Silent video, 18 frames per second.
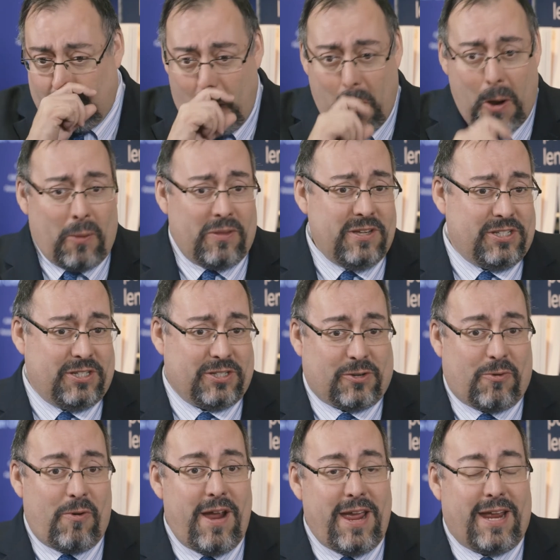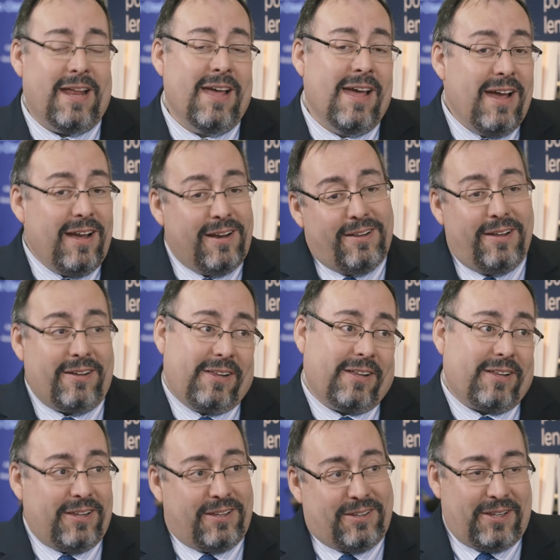oh, this is great. Click,
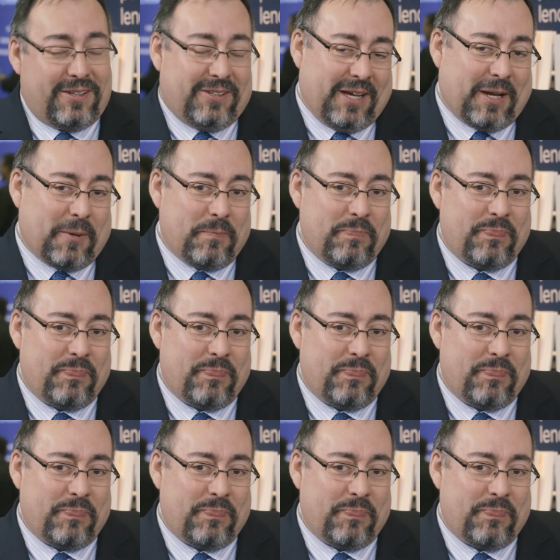click, click, click, click.